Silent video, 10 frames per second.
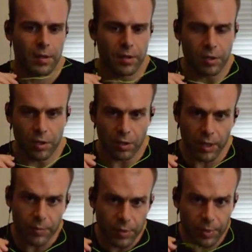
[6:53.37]
this
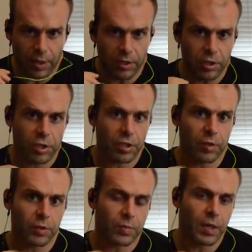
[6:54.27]
clip to put on your shirt,
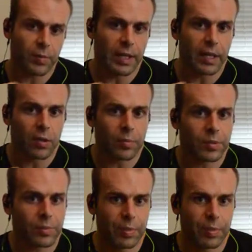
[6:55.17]
which probably helps,